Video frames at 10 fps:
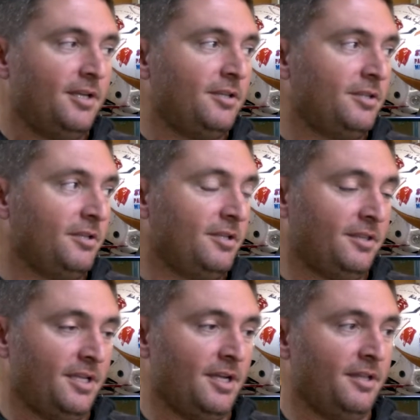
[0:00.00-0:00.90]
the
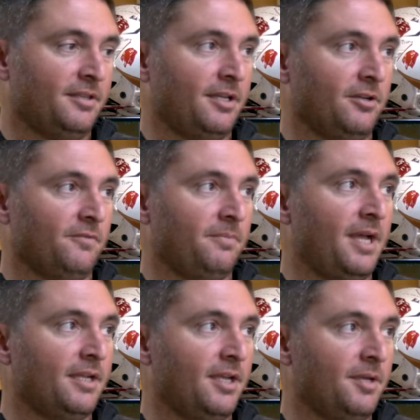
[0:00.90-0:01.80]
thing I think they learned from
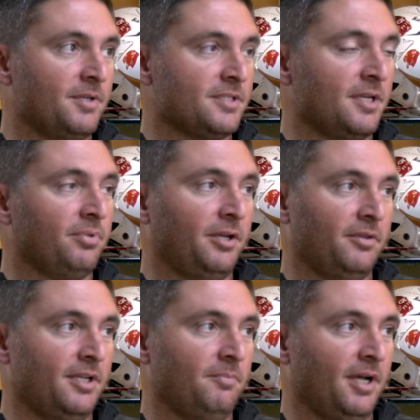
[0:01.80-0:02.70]
that game is they can play
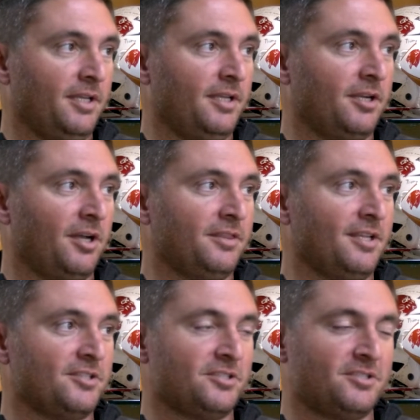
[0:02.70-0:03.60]
with anybody. I
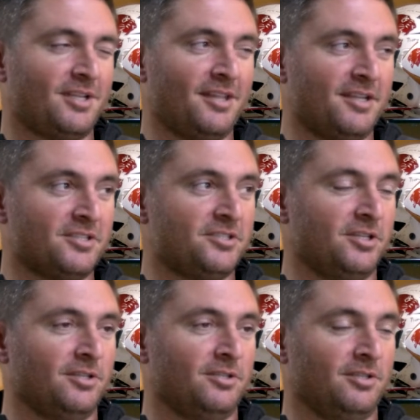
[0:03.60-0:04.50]
think
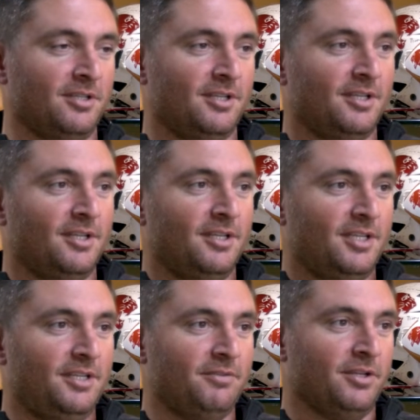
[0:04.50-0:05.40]
still,
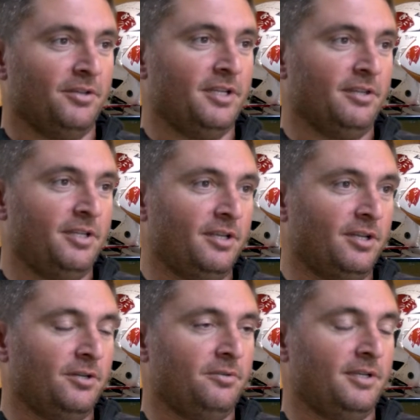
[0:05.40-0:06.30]
even though the
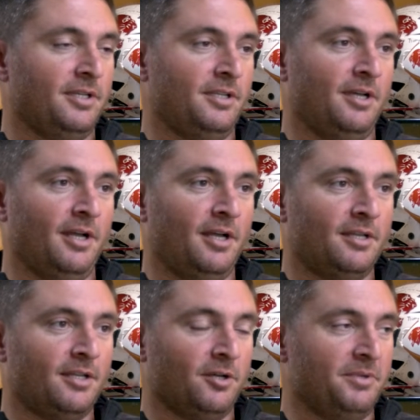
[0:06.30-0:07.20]
Alito and
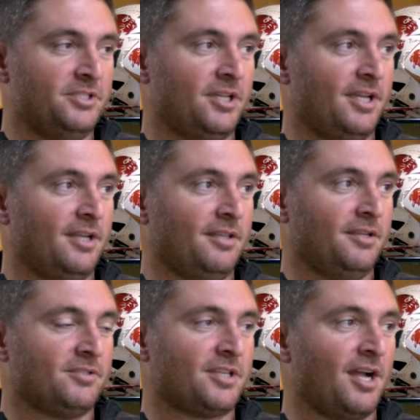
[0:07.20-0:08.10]
LBJ, I
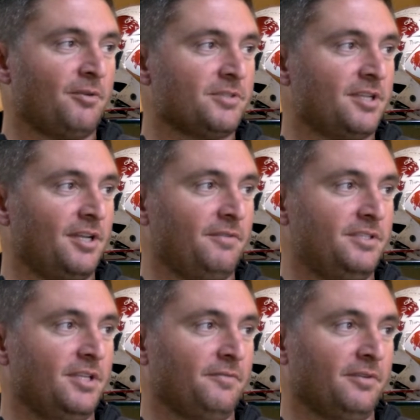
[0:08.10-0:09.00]
think Sock was kind of a
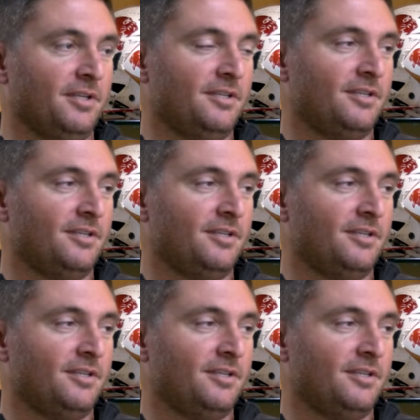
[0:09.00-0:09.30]
different